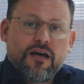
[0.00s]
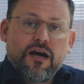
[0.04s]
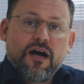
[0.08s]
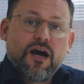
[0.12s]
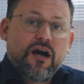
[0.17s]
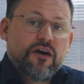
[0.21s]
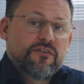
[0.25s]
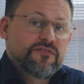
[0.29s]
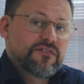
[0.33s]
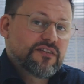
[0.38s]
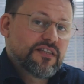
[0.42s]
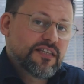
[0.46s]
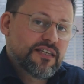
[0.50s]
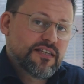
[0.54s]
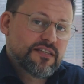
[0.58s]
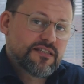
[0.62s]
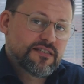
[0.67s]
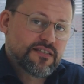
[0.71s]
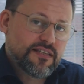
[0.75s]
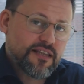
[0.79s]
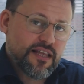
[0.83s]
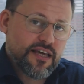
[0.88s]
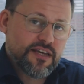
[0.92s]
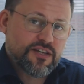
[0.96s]
After the
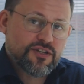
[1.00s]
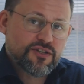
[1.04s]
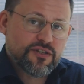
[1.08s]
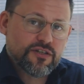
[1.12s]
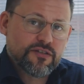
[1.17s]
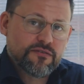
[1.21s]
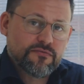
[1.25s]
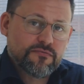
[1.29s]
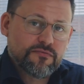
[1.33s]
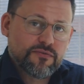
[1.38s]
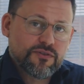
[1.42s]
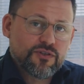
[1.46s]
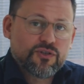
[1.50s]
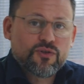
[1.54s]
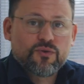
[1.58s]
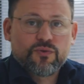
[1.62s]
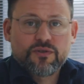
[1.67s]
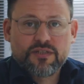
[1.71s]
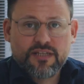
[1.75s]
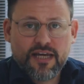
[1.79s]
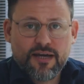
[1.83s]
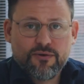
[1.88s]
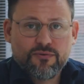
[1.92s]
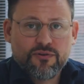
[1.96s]
installation, you'll
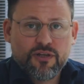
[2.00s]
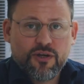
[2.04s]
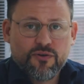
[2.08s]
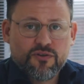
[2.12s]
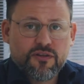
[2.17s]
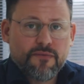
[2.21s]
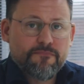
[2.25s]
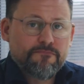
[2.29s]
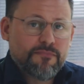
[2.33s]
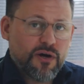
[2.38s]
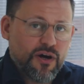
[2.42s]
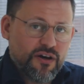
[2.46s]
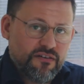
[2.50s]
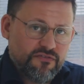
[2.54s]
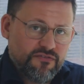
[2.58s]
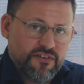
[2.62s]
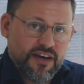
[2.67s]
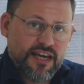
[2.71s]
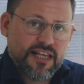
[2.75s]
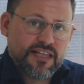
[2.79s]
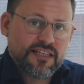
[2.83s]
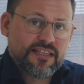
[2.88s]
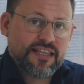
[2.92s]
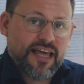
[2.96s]
download the
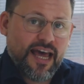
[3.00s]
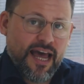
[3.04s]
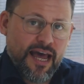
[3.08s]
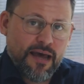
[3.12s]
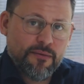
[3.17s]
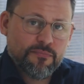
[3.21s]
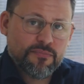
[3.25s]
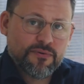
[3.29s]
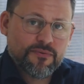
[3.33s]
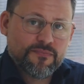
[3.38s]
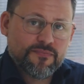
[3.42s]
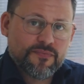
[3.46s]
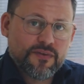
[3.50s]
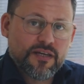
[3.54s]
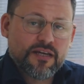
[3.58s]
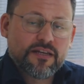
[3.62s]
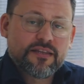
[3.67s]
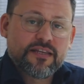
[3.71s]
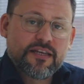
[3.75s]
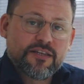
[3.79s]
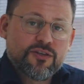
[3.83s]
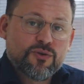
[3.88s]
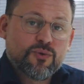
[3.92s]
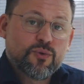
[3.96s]
myVAILLANT app,
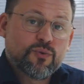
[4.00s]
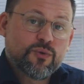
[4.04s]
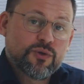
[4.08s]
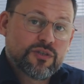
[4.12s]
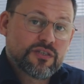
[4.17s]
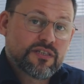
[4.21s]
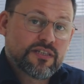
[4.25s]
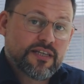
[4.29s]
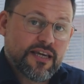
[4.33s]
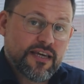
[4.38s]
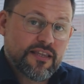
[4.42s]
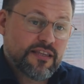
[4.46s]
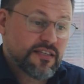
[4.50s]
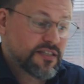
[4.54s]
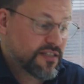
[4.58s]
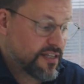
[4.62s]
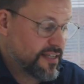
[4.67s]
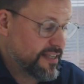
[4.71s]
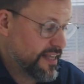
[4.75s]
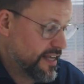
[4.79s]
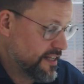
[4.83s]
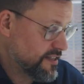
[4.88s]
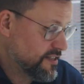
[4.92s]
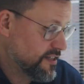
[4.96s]
and then you'll want to get this
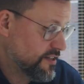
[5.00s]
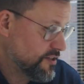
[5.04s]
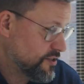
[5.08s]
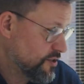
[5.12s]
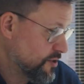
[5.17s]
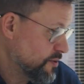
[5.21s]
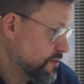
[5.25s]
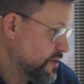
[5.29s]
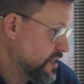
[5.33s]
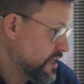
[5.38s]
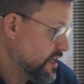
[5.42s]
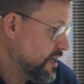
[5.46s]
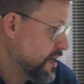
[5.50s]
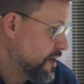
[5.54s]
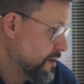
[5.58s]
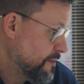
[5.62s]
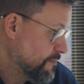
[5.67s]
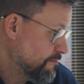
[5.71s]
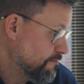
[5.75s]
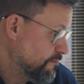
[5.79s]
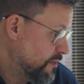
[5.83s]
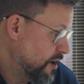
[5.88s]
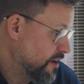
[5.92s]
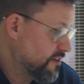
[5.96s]
connected to the
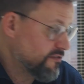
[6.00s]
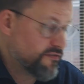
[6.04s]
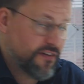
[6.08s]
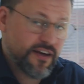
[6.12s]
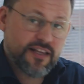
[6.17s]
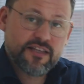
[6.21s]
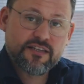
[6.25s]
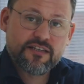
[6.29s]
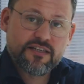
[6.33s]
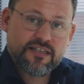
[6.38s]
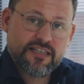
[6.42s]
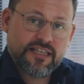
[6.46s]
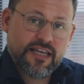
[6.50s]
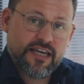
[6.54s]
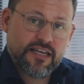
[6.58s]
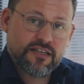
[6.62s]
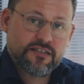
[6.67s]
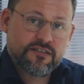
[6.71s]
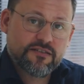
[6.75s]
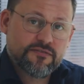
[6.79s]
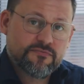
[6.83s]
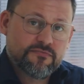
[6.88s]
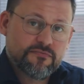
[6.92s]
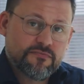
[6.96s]
myVAILLANT Connect.